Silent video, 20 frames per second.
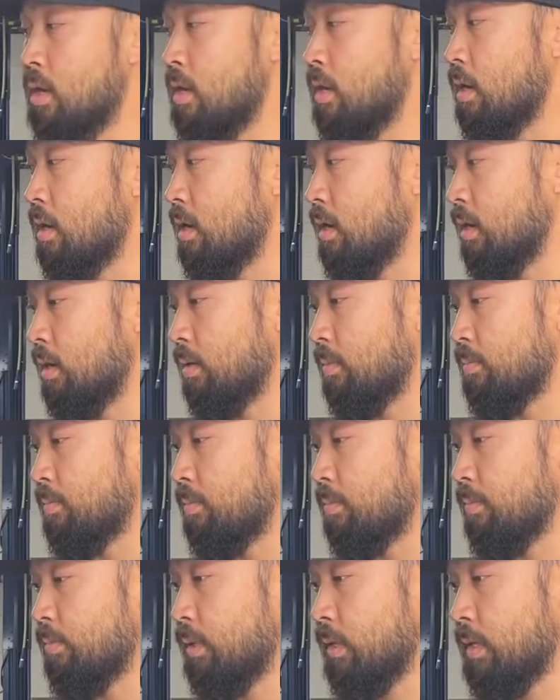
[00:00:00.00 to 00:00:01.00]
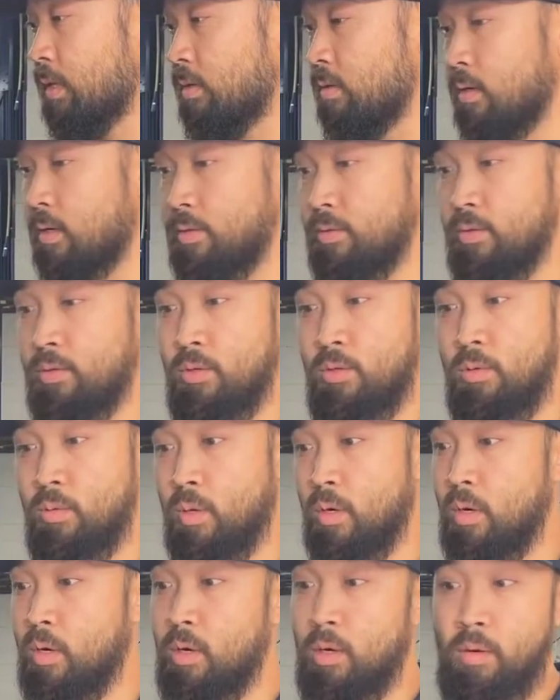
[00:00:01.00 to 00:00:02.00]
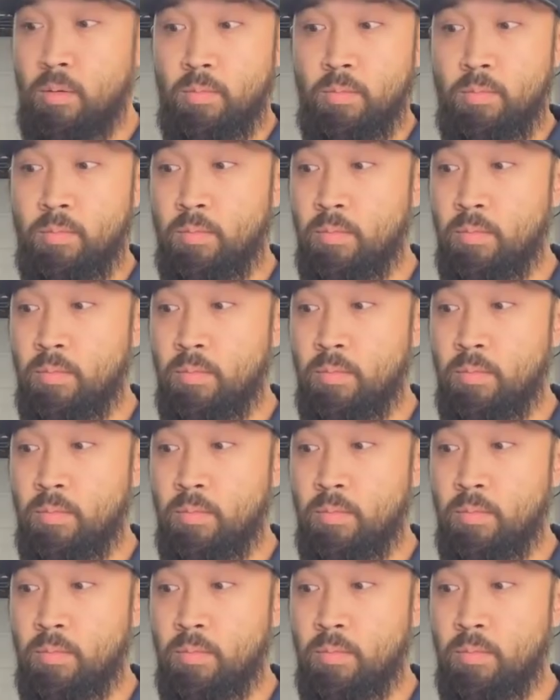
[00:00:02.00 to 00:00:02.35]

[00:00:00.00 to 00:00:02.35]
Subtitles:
But on newer